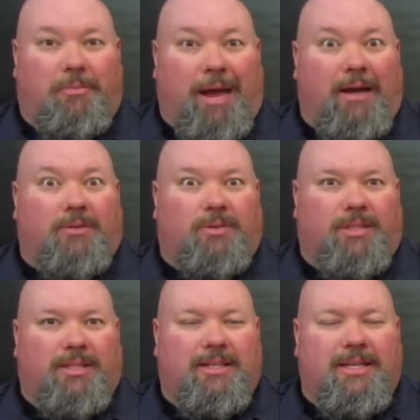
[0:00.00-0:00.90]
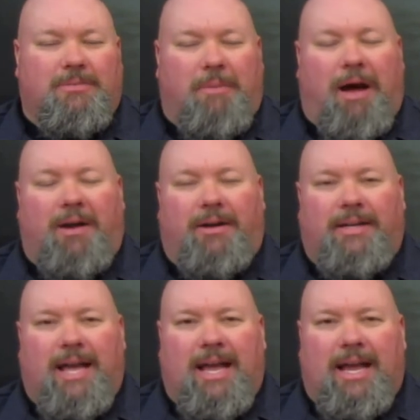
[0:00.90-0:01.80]
pounds, which in this modern
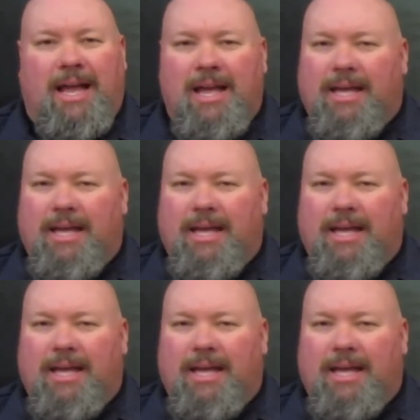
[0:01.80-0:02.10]
day,